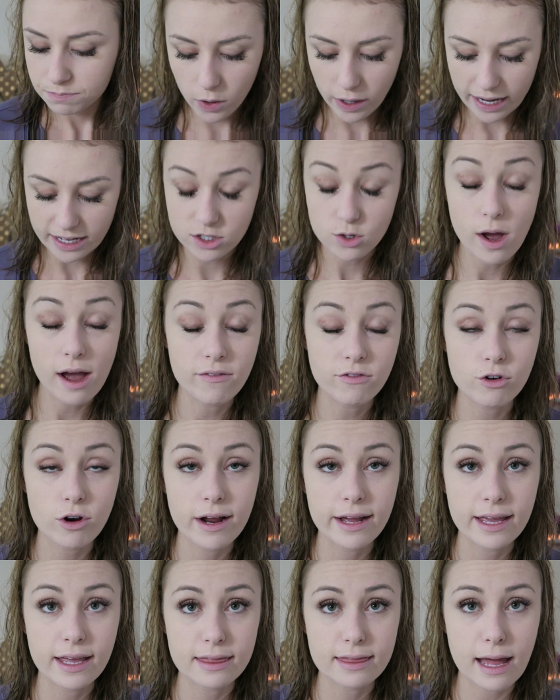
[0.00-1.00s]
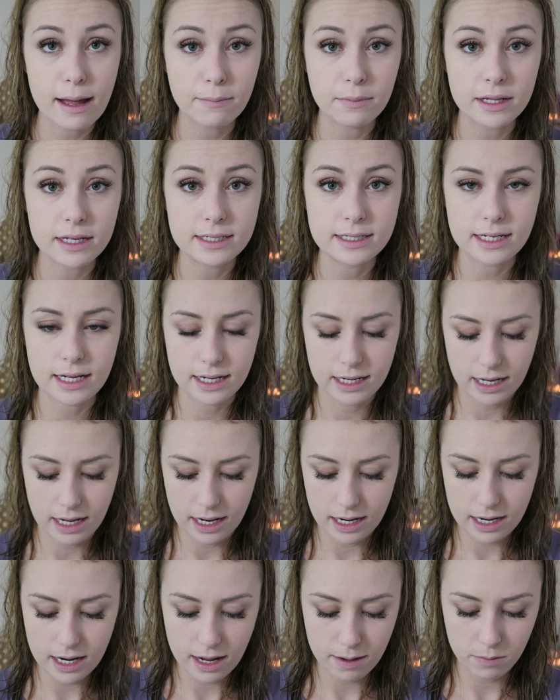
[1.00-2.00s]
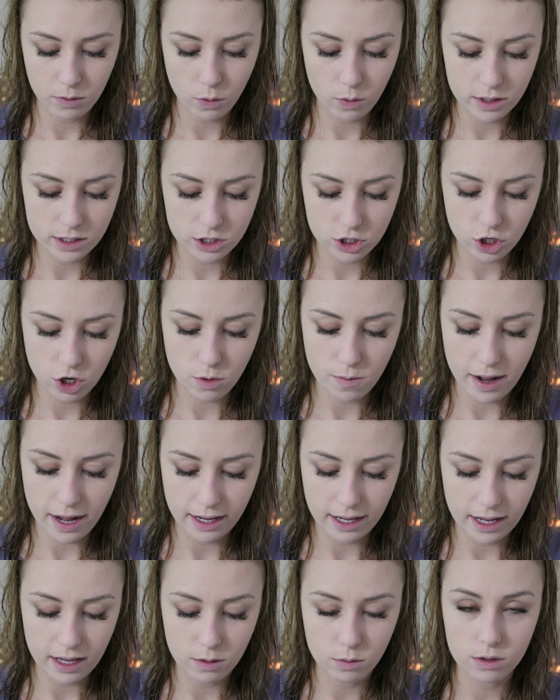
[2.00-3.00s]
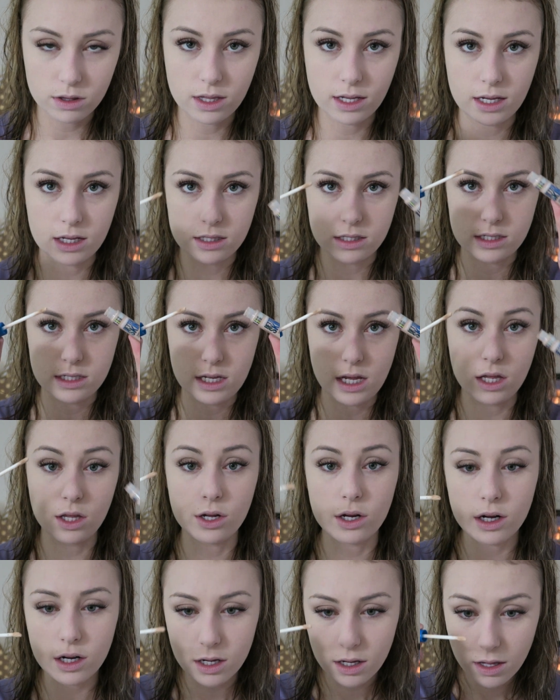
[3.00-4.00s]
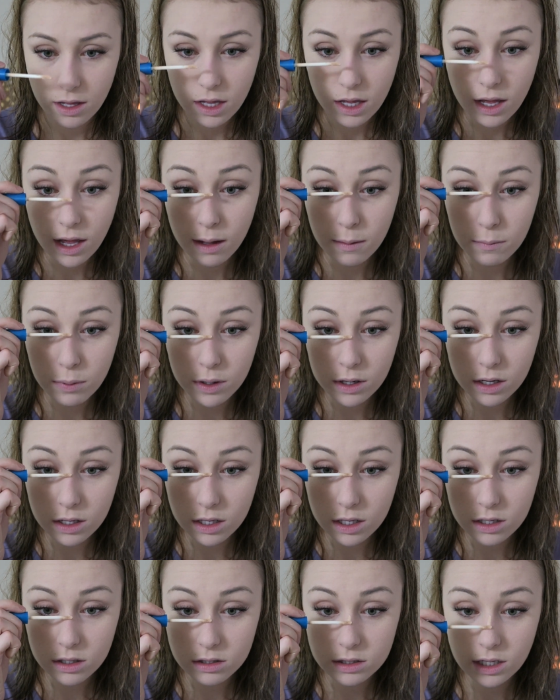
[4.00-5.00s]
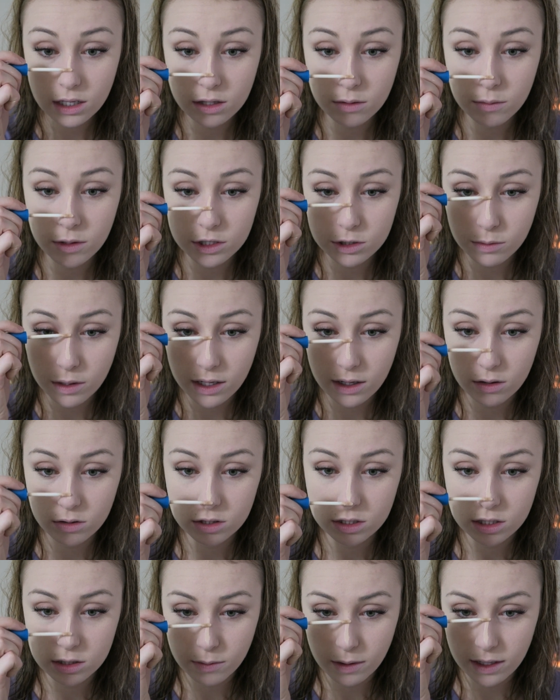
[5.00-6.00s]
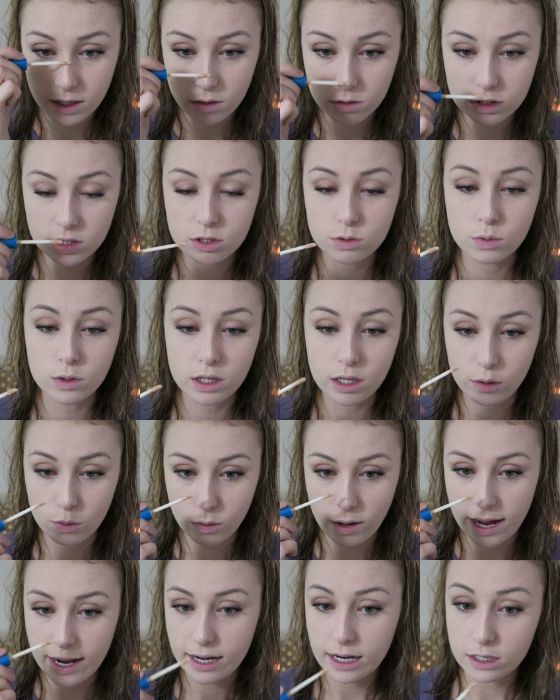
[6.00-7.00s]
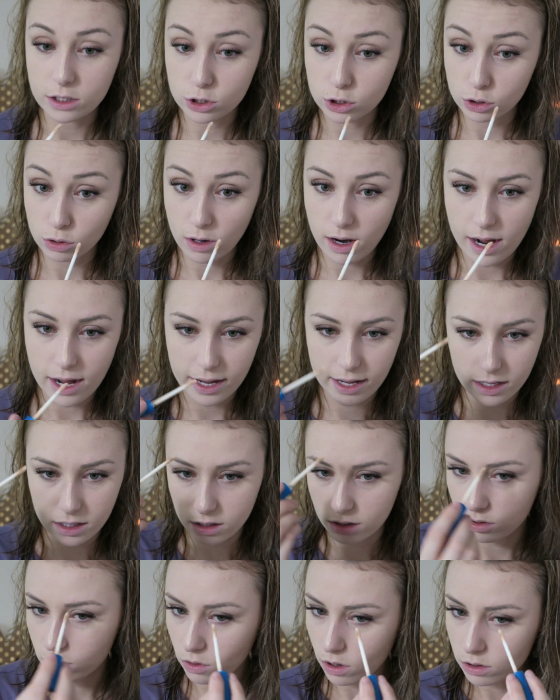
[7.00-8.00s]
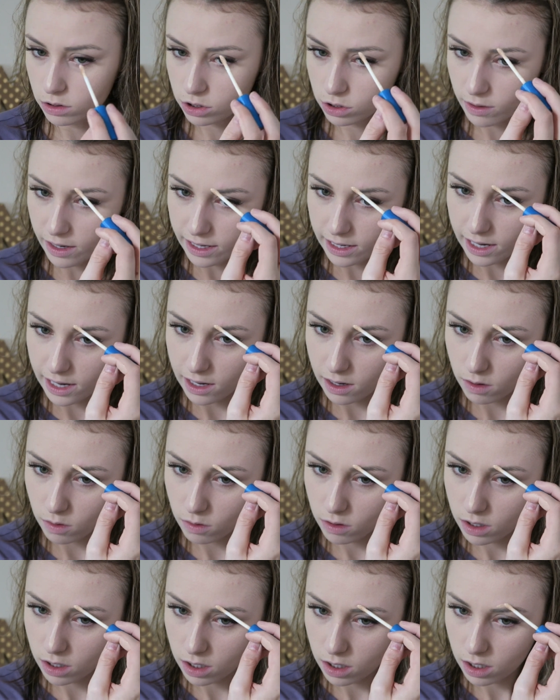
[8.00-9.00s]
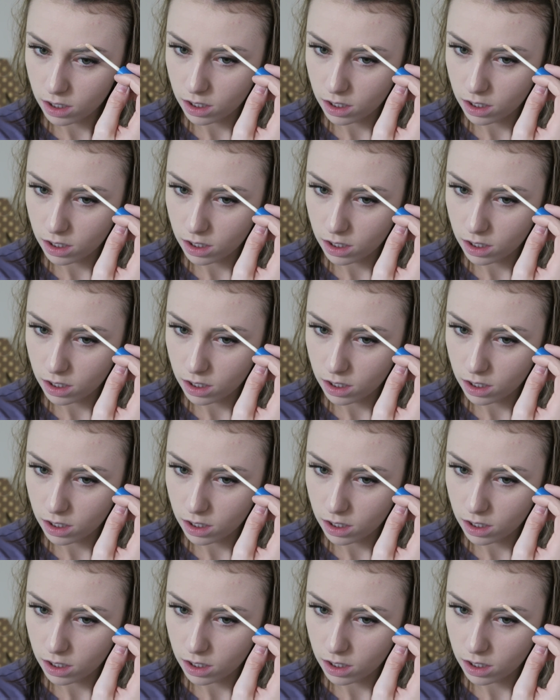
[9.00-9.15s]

Okay, so after I get that blended in, I'm going to go back in with the concealer and put a little down the bridge of my nose because my nose is really red and dry and gross right now.